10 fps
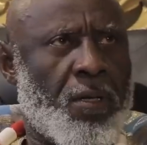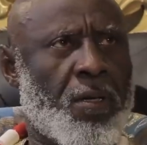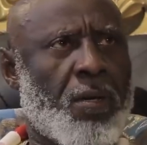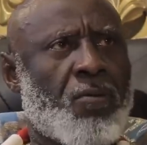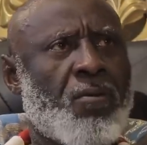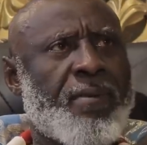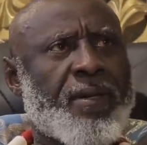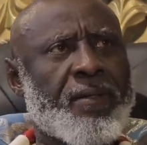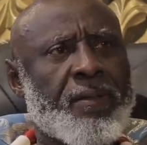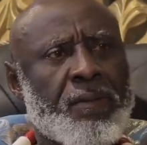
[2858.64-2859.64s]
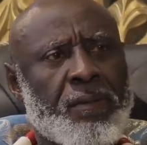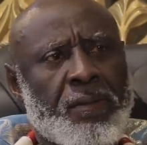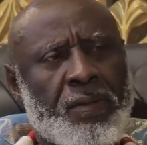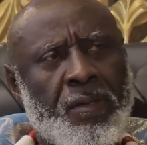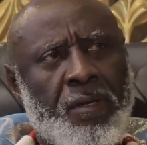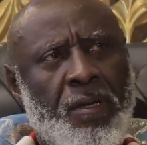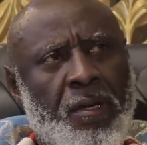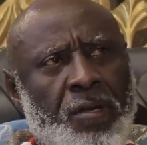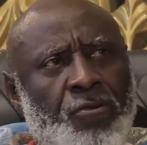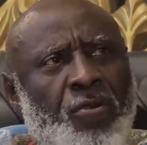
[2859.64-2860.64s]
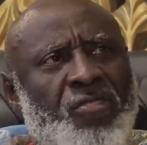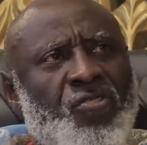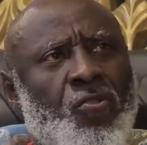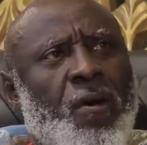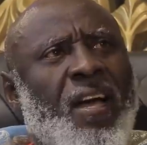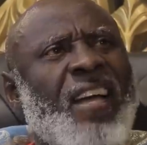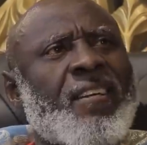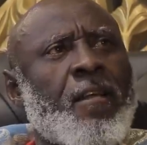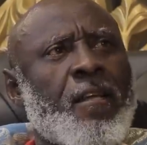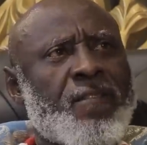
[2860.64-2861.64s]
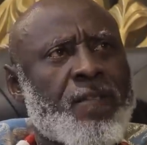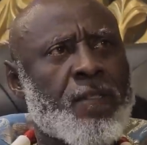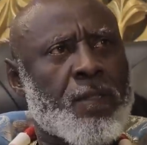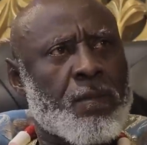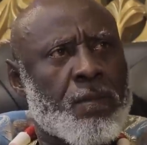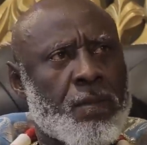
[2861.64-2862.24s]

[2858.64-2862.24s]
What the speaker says: Young woman, you are so heartless.